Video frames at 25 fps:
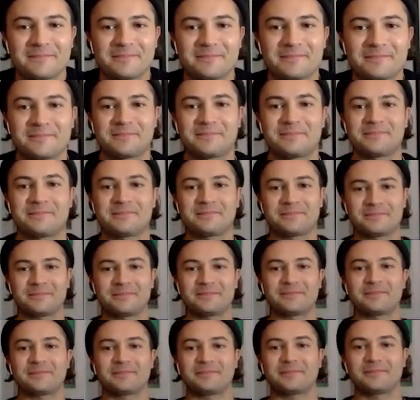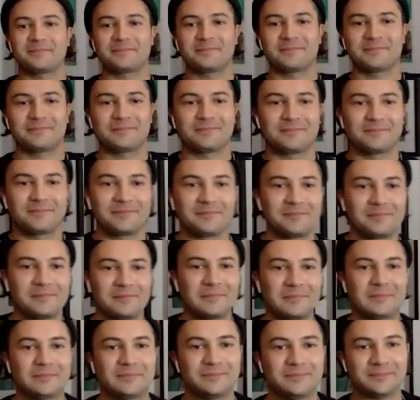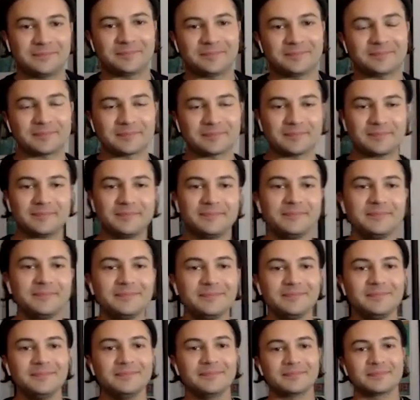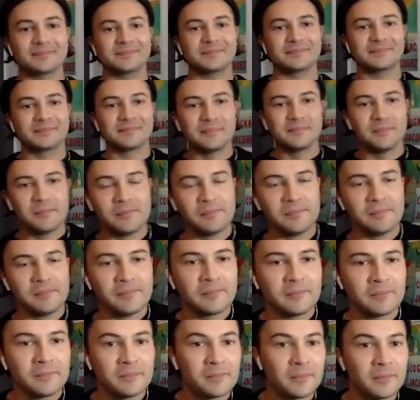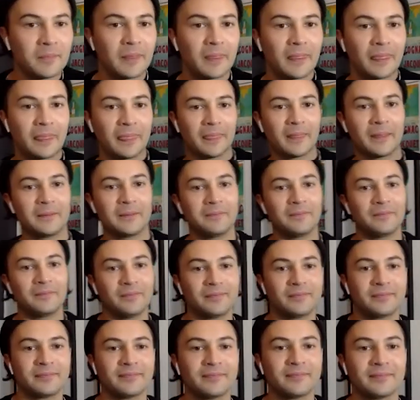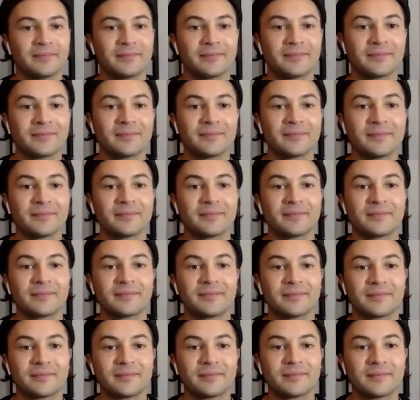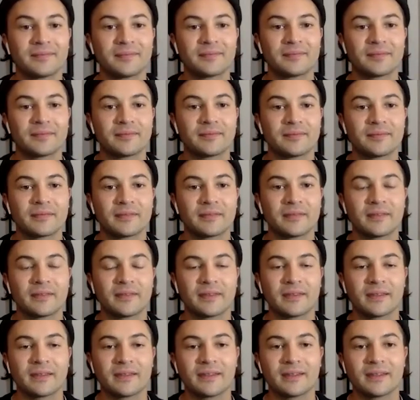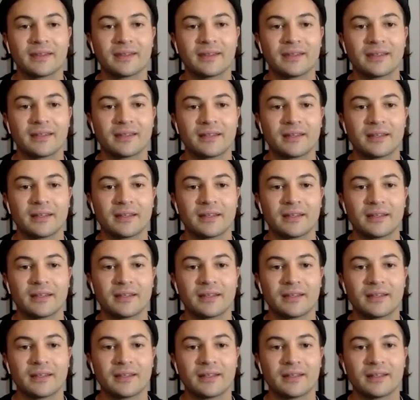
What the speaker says: (silent)